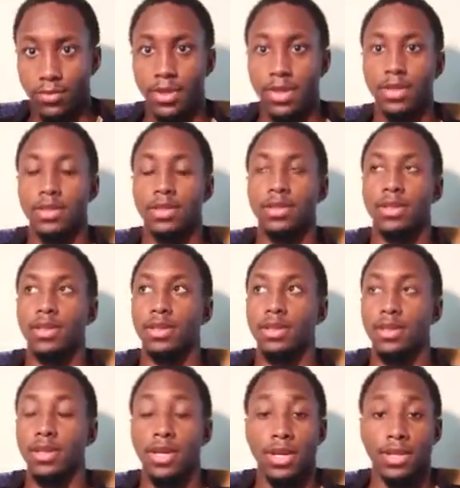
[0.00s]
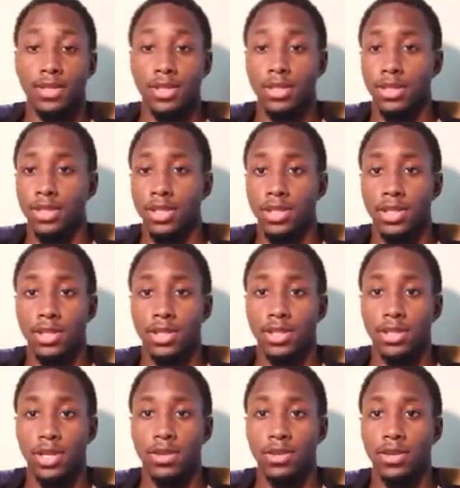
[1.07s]
minutes into this, yeah, just just just let
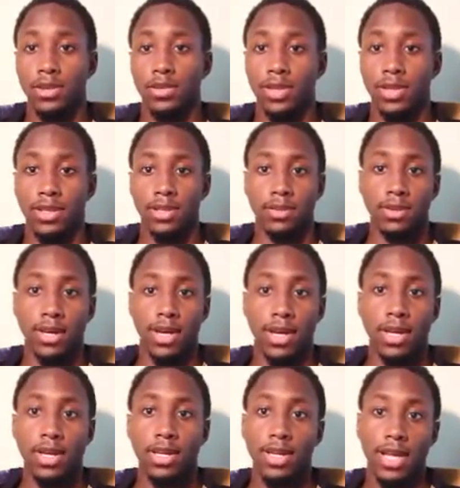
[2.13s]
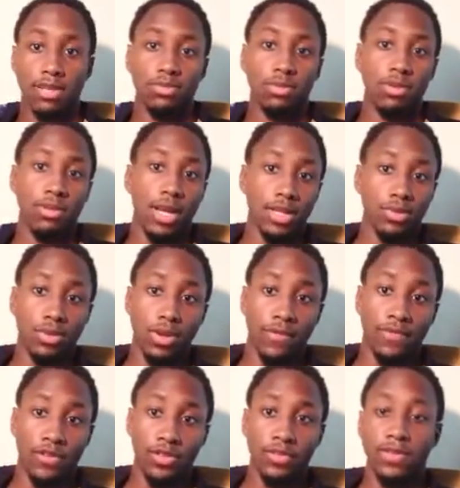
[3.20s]
y'all know, like you know, I, that's what that's why the
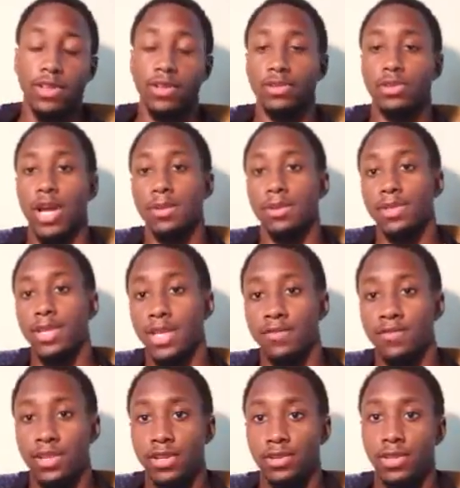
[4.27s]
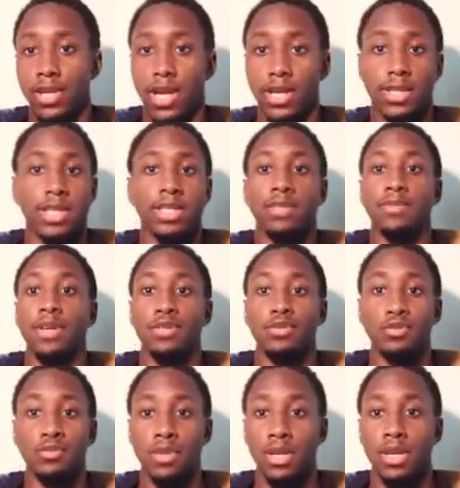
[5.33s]
first video stopped, the second video stopped. I just made
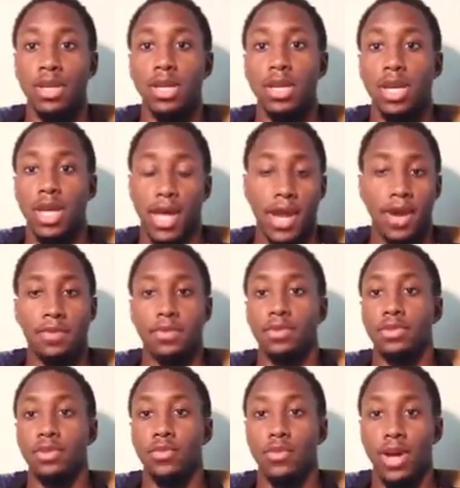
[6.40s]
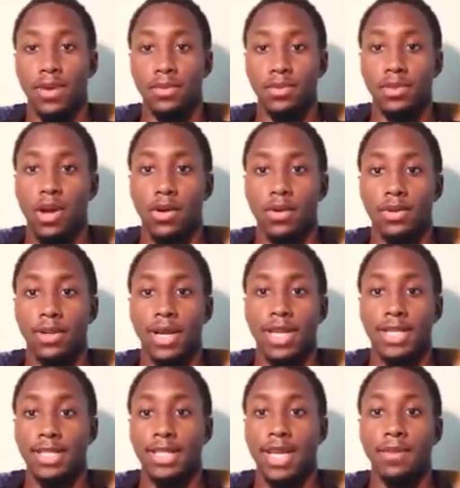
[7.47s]
too many errors in the way I was talking. Like I
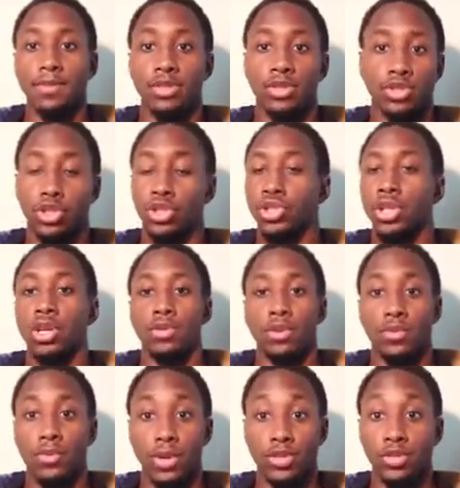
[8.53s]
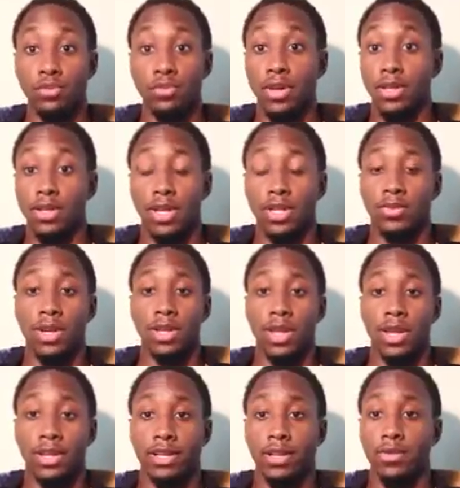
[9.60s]
just kept stuttering way too much. That's why,
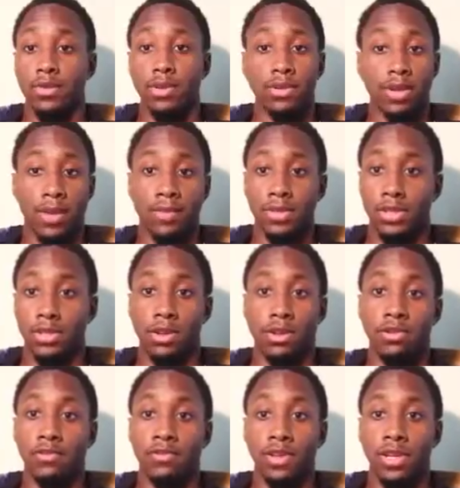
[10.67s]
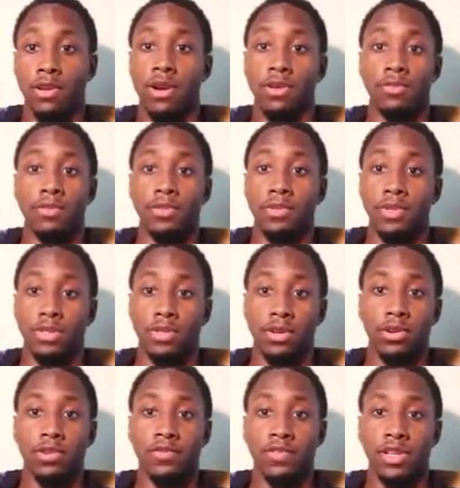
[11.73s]
like you know what? Okay, I'm gonna start a new video. I really want to
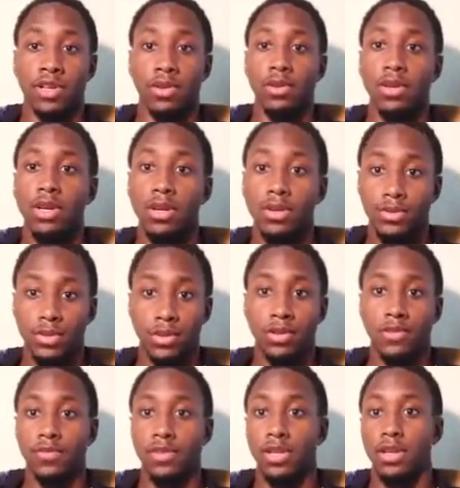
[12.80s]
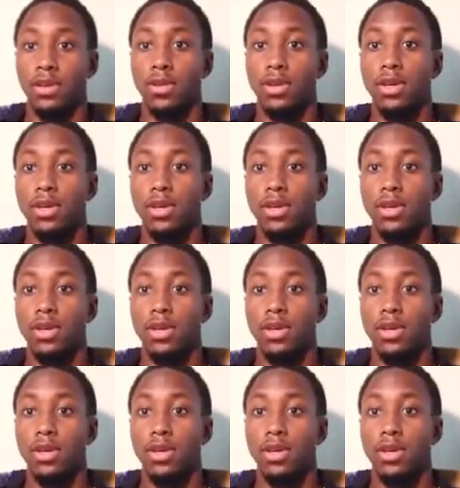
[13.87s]
start a new video. Start a new video.